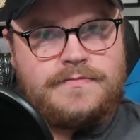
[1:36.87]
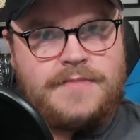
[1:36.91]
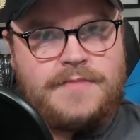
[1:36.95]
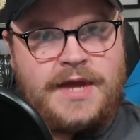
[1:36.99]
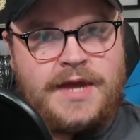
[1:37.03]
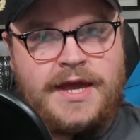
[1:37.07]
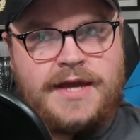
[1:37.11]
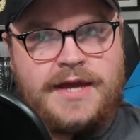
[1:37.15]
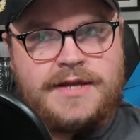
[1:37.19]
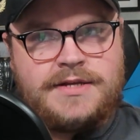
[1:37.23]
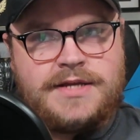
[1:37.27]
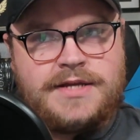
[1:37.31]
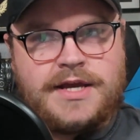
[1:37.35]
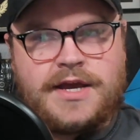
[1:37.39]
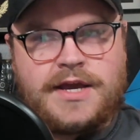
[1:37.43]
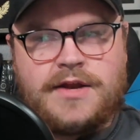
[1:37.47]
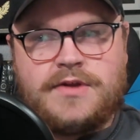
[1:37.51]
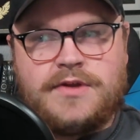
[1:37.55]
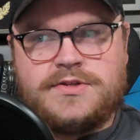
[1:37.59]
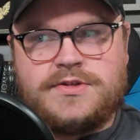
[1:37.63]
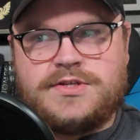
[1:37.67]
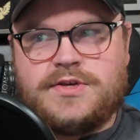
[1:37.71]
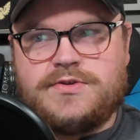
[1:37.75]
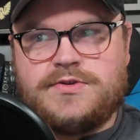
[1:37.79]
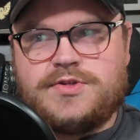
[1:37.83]
And it can
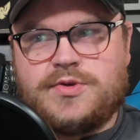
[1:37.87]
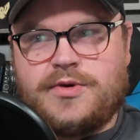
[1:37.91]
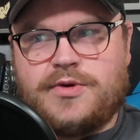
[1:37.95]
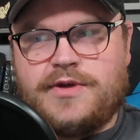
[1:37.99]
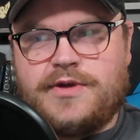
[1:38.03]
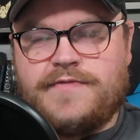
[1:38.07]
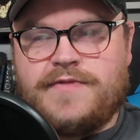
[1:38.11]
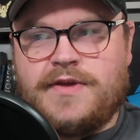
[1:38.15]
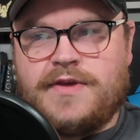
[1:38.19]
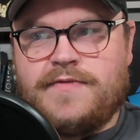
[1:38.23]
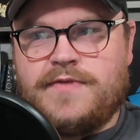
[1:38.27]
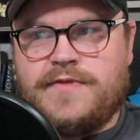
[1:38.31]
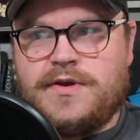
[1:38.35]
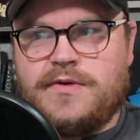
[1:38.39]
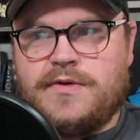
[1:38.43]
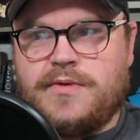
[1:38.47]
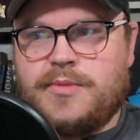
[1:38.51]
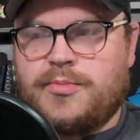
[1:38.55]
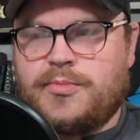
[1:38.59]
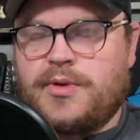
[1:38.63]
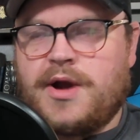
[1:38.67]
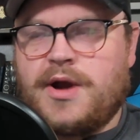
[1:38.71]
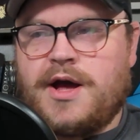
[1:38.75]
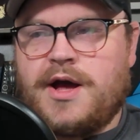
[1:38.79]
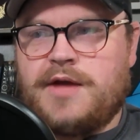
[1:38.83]
also sort of give you a
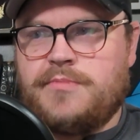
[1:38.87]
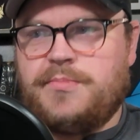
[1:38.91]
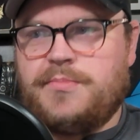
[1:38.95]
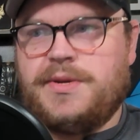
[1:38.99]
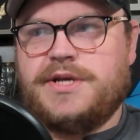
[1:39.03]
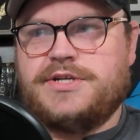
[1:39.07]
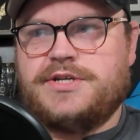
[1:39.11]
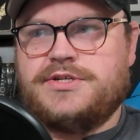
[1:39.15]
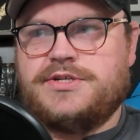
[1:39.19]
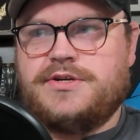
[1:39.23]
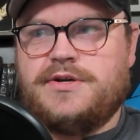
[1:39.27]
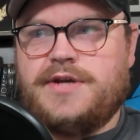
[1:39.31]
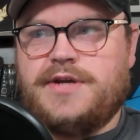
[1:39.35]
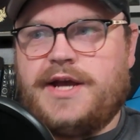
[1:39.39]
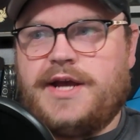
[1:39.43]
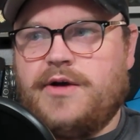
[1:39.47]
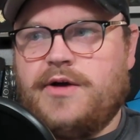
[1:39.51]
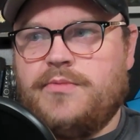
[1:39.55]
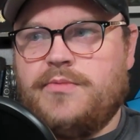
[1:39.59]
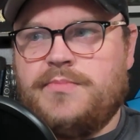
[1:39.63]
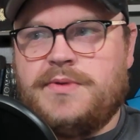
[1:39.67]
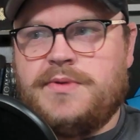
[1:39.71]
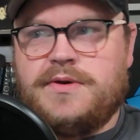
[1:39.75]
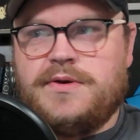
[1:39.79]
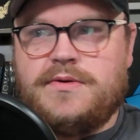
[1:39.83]
broad picture to
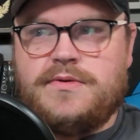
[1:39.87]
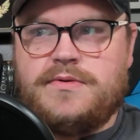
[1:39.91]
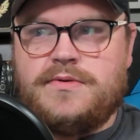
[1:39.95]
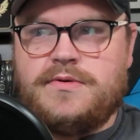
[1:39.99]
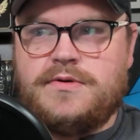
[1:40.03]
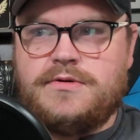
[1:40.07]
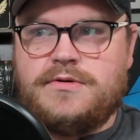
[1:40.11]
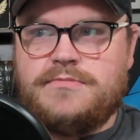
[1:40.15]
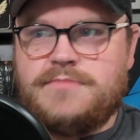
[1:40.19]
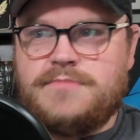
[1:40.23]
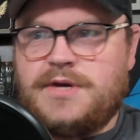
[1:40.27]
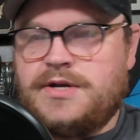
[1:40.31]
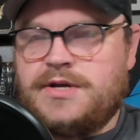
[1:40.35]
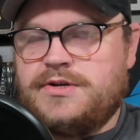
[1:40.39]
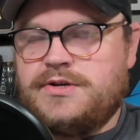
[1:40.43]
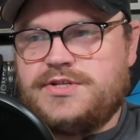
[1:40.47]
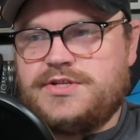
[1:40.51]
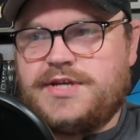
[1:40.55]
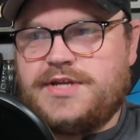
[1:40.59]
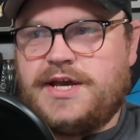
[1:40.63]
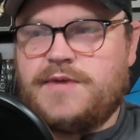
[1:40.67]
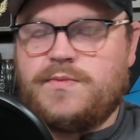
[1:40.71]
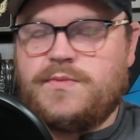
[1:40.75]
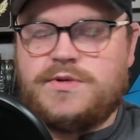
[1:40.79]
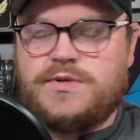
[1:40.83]
help you
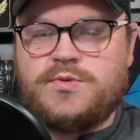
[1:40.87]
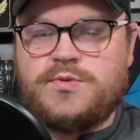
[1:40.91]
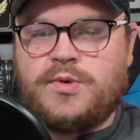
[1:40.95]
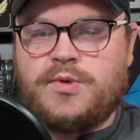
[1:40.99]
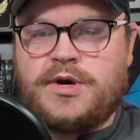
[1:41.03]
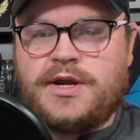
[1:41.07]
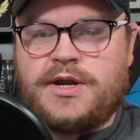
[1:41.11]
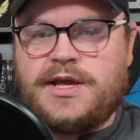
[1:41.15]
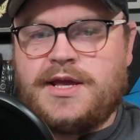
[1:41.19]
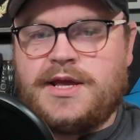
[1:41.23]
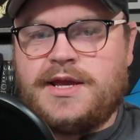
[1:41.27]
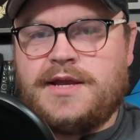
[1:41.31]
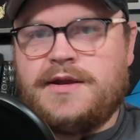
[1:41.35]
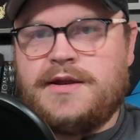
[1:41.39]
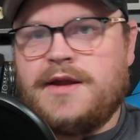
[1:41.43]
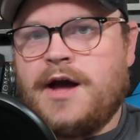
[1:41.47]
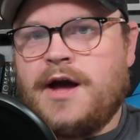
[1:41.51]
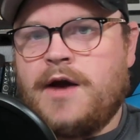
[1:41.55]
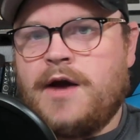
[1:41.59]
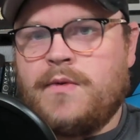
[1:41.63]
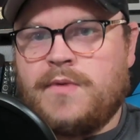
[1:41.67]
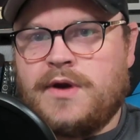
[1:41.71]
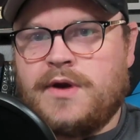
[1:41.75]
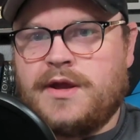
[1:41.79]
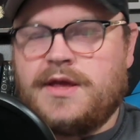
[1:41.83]
understand what's working and
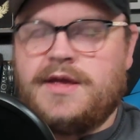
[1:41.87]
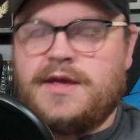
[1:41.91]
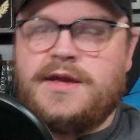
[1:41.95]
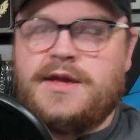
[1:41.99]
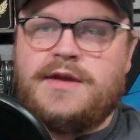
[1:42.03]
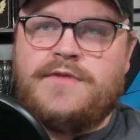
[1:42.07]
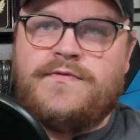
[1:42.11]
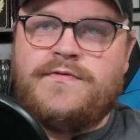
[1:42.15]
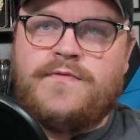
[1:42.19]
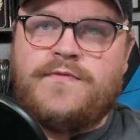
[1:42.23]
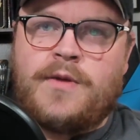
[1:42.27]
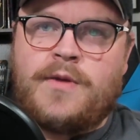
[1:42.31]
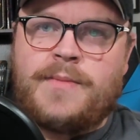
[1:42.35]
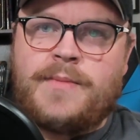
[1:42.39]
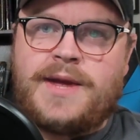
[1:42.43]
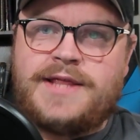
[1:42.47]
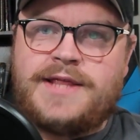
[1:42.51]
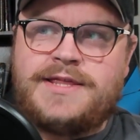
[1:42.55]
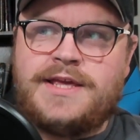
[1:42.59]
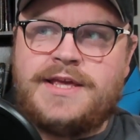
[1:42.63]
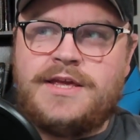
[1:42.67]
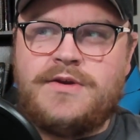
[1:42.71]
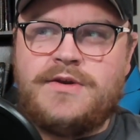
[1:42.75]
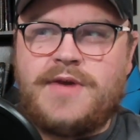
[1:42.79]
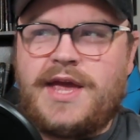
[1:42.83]
not working in a format
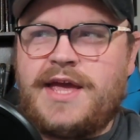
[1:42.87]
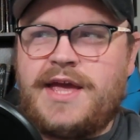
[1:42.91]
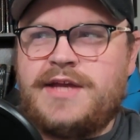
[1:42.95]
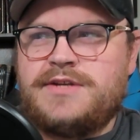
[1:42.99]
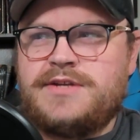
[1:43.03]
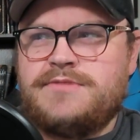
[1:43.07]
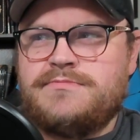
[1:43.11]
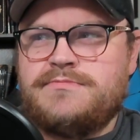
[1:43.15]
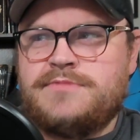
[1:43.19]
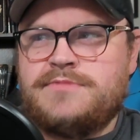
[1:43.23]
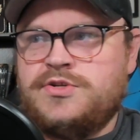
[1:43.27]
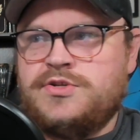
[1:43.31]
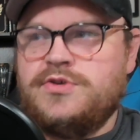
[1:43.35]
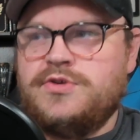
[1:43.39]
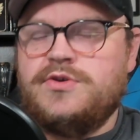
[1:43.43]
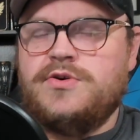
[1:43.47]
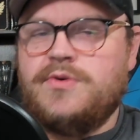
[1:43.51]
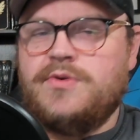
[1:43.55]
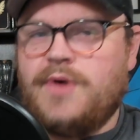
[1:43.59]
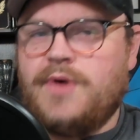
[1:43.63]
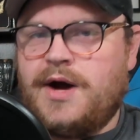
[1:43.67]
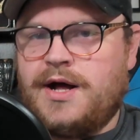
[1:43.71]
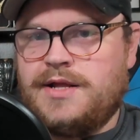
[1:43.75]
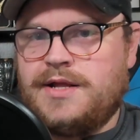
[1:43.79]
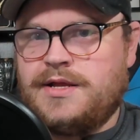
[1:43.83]
that you can't
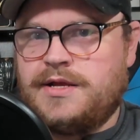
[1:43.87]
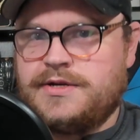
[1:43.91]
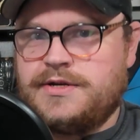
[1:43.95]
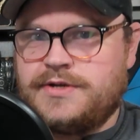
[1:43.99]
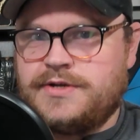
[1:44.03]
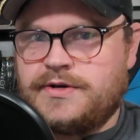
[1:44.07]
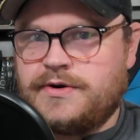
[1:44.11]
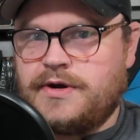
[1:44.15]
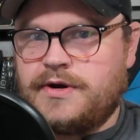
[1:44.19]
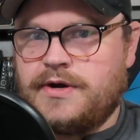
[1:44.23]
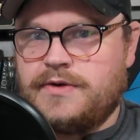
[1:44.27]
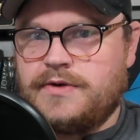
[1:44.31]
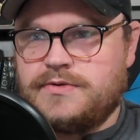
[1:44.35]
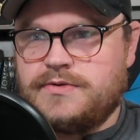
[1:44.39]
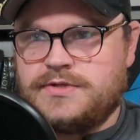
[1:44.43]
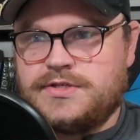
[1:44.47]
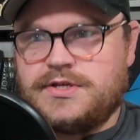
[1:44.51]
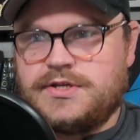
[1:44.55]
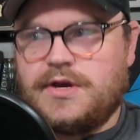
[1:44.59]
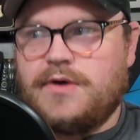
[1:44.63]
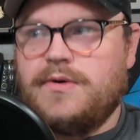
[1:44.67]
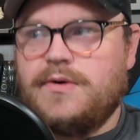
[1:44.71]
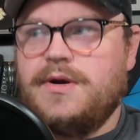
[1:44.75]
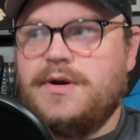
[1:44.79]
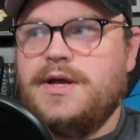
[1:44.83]
do all on your own.
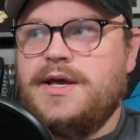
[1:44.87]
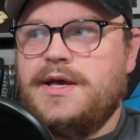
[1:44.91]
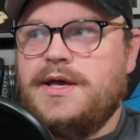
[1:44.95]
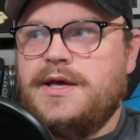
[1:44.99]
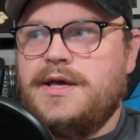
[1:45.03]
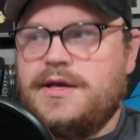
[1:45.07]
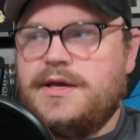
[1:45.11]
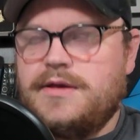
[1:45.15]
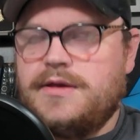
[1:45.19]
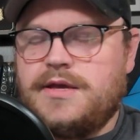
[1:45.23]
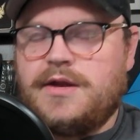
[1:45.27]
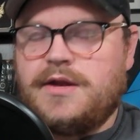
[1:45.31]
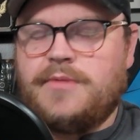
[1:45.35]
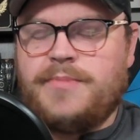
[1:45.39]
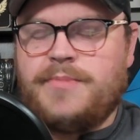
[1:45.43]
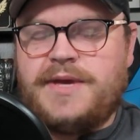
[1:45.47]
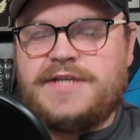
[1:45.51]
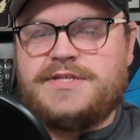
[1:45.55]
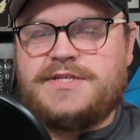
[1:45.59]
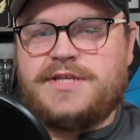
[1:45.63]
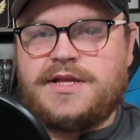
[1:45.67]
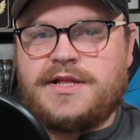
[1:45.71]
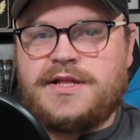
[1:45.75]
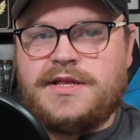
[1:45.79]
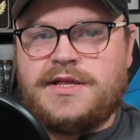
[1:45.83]
So, you know,
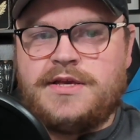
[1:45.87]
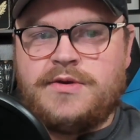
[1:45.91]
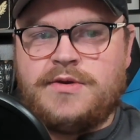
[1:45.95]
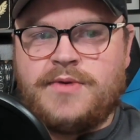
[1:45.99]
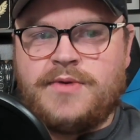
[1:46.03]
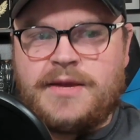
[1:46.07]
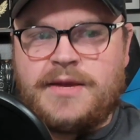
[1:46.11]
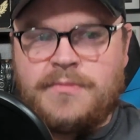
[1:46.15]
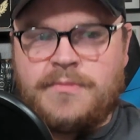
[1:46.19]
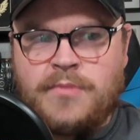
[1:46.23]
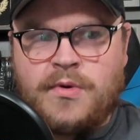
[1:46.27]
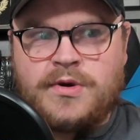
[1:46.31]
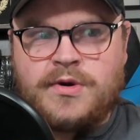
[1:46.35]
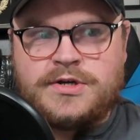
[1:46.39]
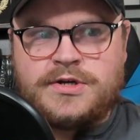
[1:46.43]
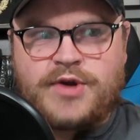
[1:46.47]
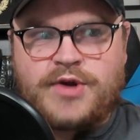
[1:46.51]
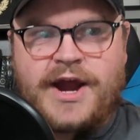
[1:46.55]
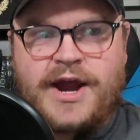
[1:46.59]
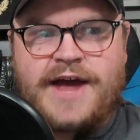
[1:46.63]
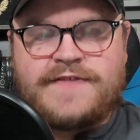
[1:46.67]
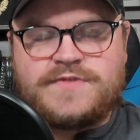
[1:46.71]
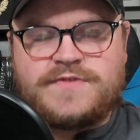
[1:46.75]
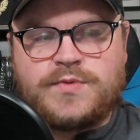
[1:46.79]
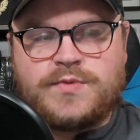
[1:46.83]
basically, you get more
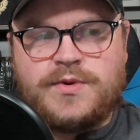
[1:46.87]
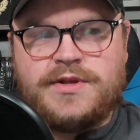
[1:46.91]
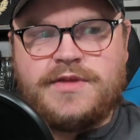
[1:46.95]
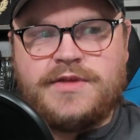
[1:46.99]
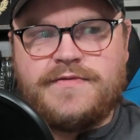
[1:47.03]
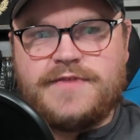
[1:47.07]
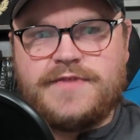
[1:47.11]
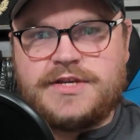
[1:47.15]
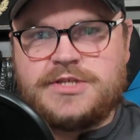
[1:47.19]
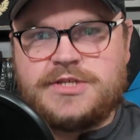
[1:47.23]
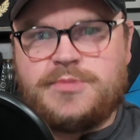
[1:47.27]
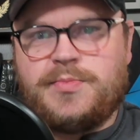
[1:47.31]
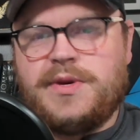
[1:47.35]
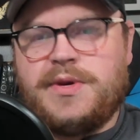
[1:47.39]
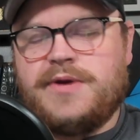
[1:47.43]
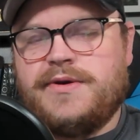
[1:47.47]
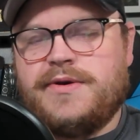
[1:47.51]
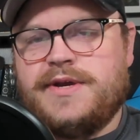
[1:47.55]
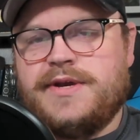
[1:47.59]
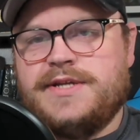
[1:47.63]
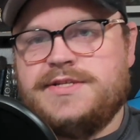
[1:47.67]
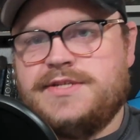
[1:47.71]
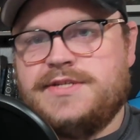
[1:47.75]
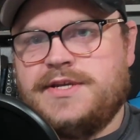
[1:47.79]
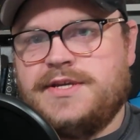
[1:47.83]
drafts worth of
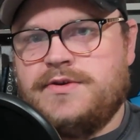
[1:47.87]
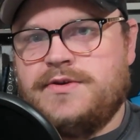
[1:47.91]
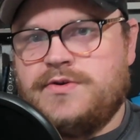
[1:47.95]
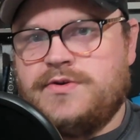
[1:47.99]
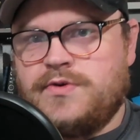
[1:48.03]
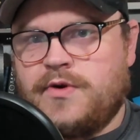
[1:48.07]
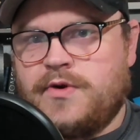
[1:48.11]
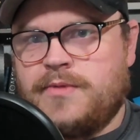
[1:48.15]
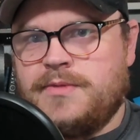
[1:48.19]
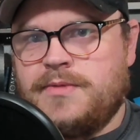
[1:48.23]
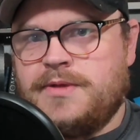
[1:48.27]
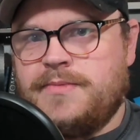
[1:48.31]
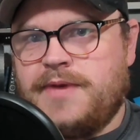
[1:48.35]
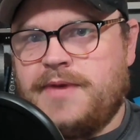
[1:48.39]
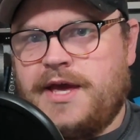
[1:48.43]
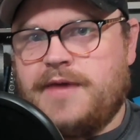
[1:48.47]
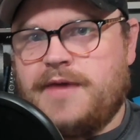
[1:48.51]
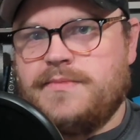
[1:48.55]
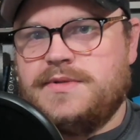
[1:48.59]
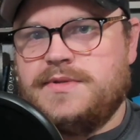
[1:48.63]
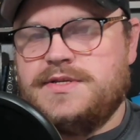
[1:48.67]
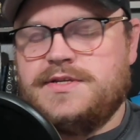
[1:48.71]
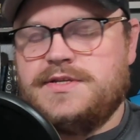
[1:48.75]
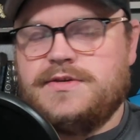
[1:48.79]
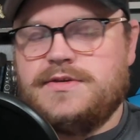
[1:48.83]
experience than you'd normally be
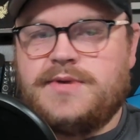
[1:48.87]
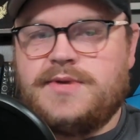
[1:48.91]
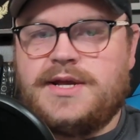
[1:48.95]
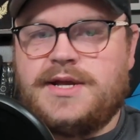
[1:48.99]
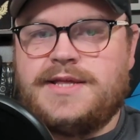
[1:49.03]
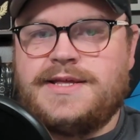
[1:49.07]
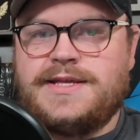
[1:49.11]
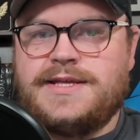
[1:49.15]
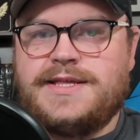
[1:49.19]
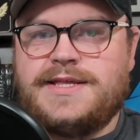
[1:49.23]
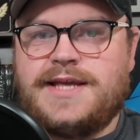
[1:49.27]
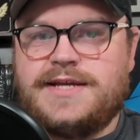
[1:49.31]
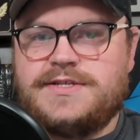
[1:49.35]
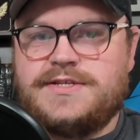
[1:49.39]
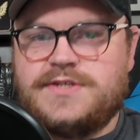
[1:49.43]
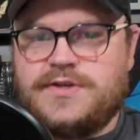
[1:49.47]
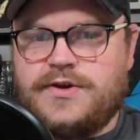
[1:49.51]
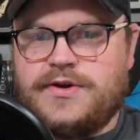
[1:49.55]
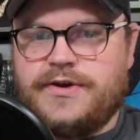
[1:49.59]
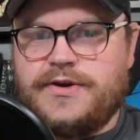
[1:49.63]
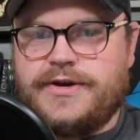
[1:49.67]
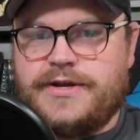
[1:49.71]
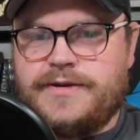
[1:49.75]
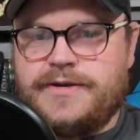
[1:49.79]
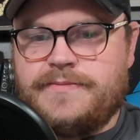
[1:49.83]
able to. And I think that's
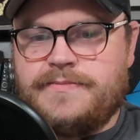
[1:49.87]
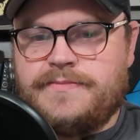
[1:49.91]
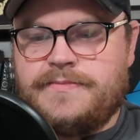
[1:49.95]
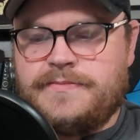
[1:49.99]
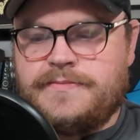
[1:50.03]
good.